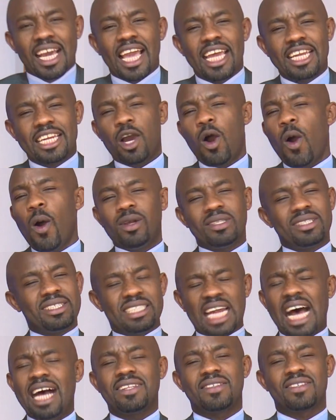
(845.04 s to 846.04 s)
It all
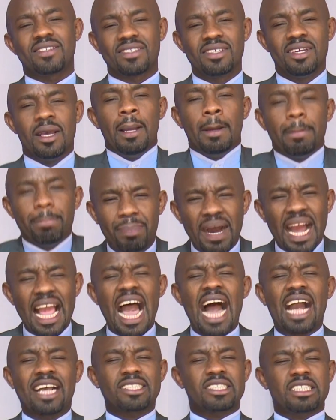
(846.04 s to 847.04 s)
starts by
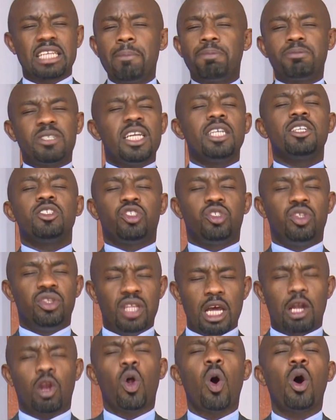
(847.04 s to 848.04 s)
accepting
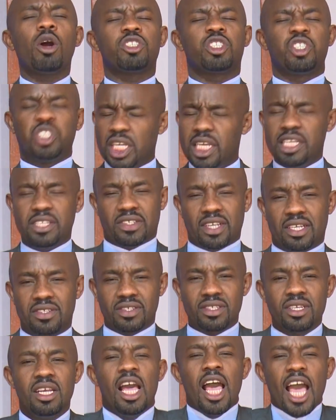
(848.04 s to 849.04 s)
the Lord
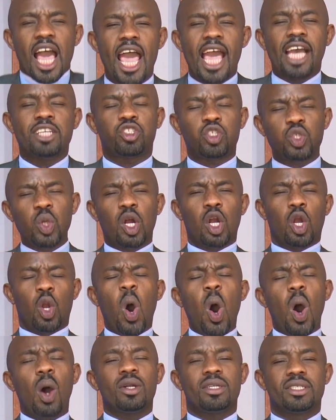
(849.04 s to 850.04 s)
Jesus as your
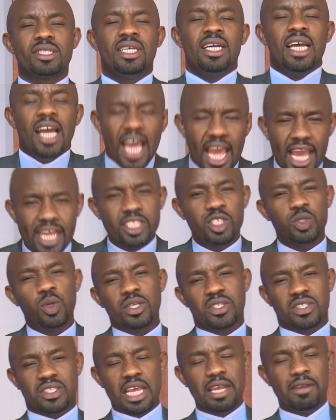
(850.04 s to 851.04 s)
Lord and
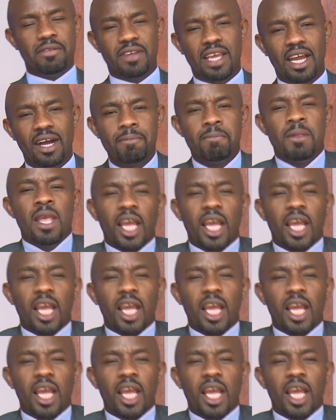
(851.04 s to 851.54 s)
your Savior.